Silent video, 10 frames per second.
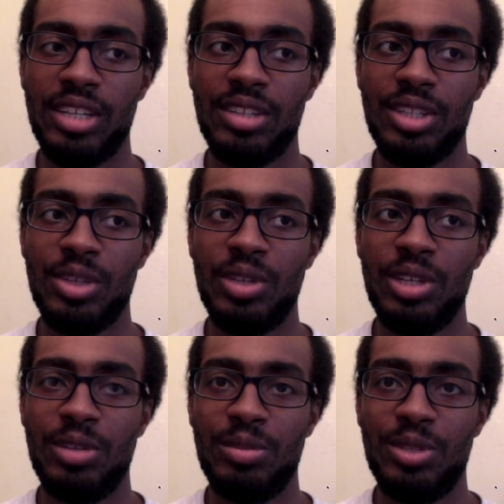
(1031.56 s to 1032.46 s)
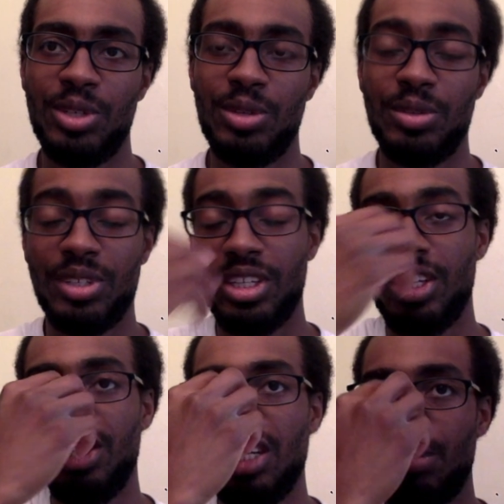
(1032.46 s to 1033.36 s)
The only
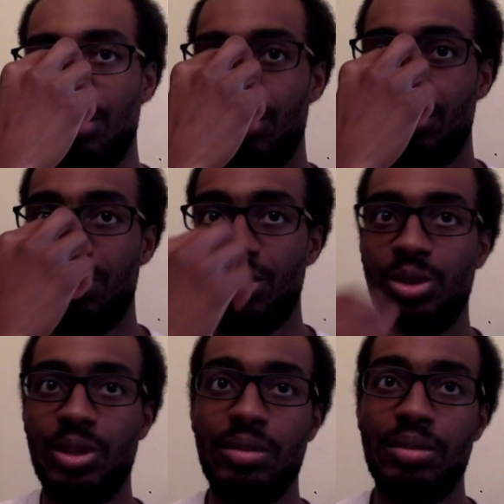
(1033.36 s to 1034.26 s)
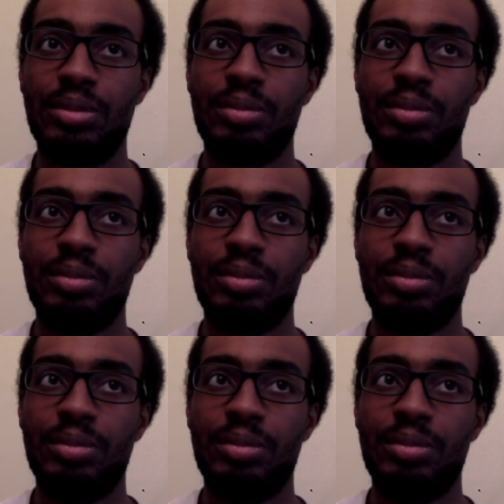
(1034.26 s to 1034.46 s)
in-depth sort of